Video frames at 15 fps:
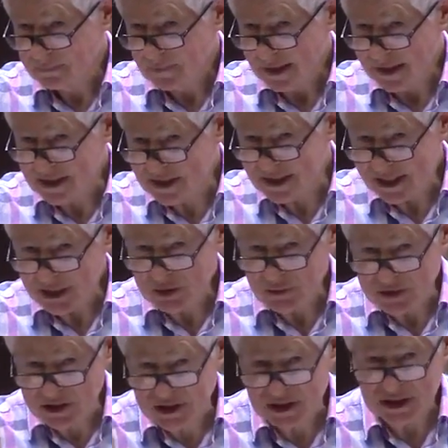let's say you
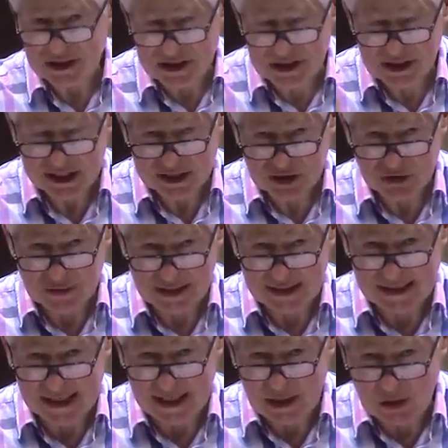sin
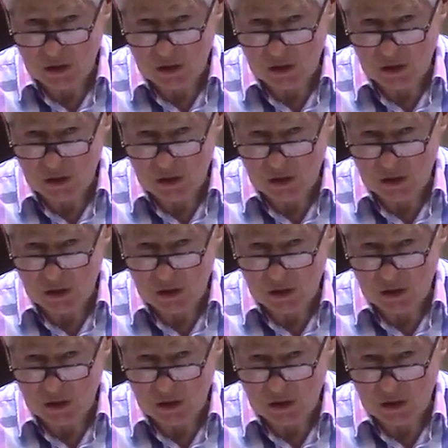sexually and